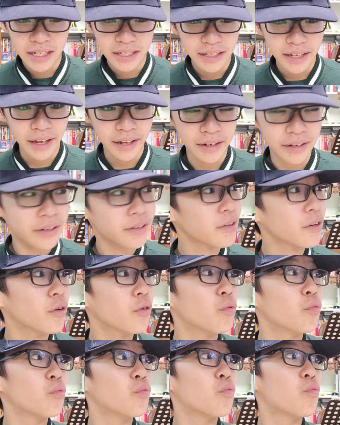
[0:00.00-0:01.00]
then
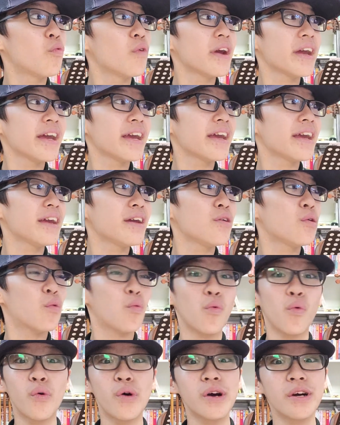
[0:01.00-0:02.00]
we
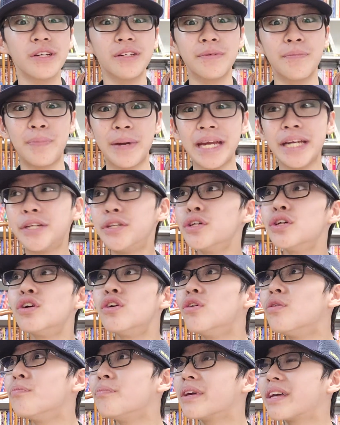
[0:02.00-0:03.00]
would be
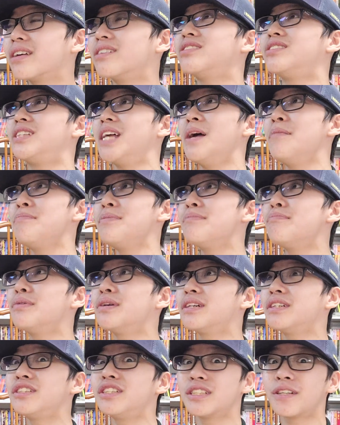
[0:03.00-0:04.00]
doomed, because then people
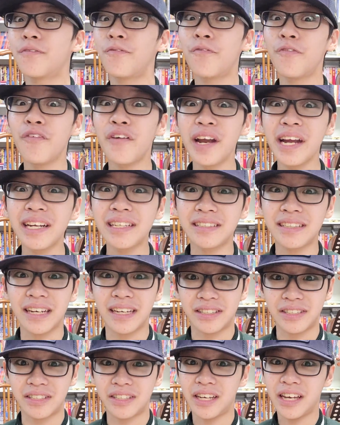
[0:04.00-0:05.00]
could just freeze
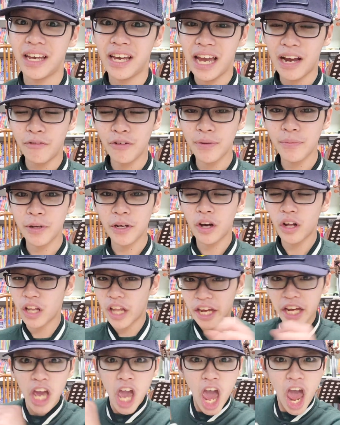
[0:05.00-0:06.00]
us, and we'd be all
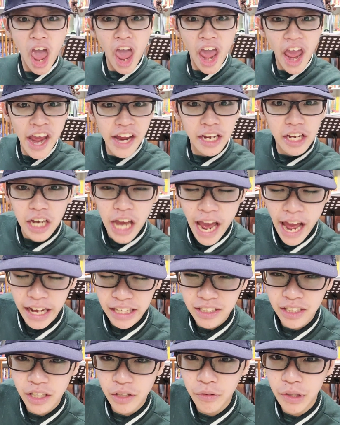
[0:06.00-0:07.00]
like, hey,
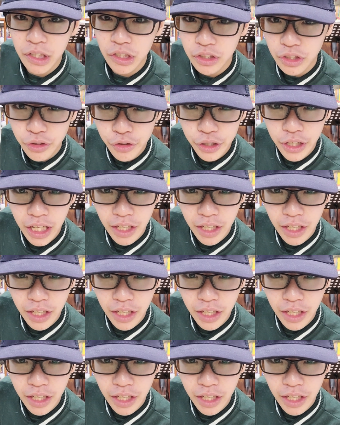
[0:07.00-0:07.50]
accidentally run to 0